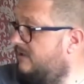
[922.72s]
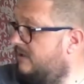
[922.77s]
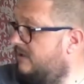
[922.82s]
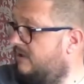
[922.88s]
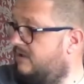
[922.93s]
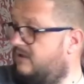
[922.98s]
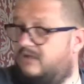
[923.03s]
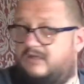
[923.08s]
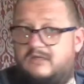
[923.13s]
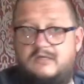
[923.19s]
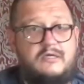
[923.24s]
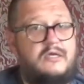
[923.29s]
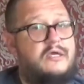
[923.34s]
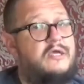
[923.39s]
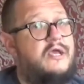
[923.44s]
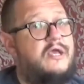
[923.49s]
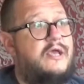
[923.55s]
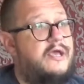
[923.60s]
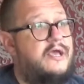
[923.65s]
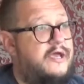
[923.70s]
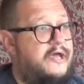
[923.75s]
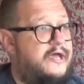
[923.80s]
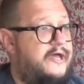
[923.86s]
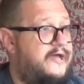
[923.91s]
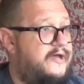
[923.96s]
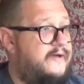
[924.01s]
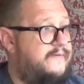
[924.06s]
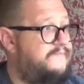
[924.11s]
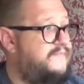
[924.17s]
I think.
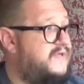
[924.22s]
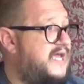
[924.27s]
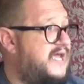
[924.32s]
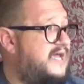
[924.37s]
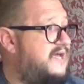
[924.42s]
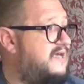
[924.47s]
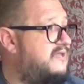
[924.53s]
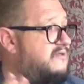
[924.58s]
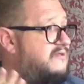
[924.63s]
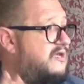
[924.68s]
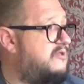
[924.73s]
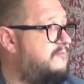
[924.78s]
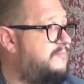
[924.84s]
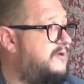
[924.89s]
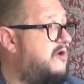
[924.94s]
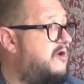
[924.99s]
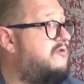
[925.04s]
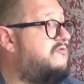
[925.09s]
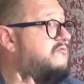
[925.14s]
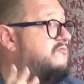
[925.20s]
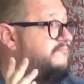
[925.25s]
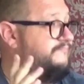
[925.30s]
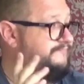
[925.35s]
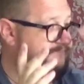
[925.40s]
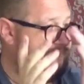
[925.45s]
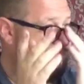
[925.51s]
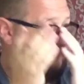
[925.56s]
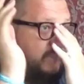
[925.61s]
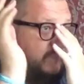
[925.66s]
Yeah, the other bit, oh,
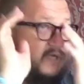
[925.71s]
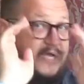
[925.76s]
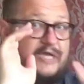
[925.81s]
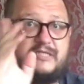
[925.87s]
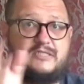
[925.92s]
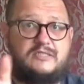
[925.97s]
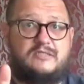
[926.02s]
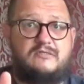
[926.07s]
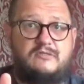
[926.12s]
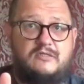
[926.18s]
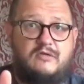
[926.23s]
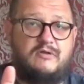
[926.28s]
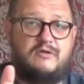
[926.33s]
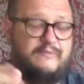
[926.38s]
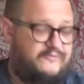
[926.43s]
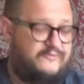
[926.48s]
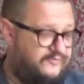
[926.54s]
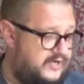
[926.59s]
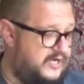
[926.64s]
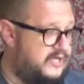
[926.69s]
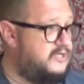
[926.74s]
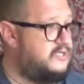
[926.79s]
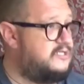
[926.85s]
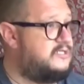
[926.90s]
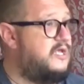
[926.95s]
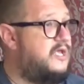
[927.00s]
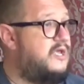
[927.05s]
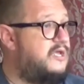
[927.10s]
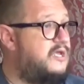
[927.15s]
yes, don't let me forget
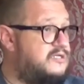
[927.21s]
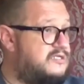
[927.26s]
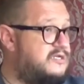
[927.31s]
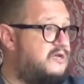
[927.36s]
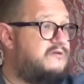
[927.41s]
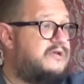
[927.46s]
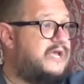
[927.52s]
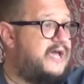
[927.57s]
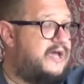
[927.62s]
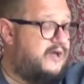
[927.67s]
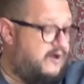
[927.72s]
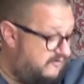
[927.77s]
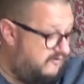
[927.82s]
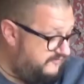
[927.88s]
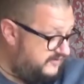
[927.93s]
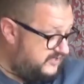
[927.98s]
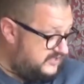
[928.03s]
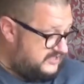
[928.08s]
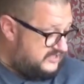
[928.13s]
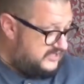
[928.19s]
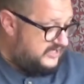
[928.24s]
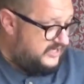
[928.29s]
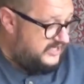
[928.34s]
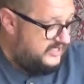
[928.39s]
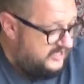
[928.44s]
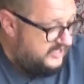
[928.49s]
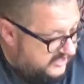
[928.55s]
this. So yeah, obviously,